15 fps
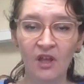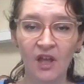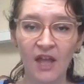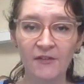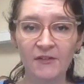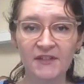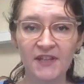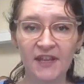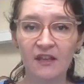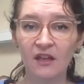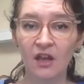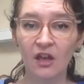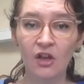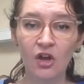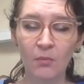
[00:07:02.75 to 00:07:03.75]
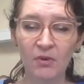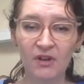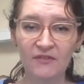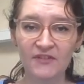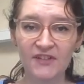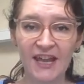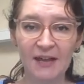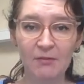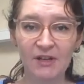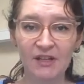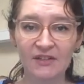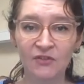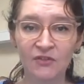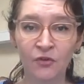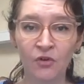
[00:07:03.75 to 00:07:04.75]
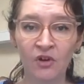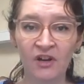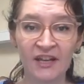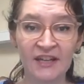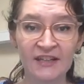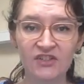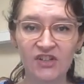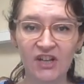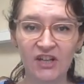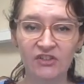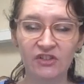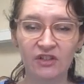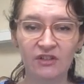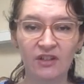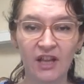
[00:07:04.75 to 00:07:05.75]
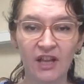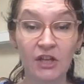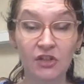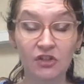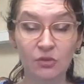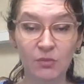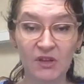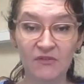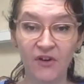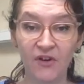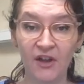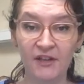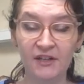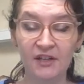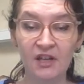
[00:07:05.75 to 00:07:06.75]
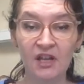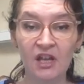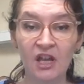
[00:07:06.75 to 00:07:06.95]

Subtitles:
If you take a couple of tablets for indigestion, it should be fine,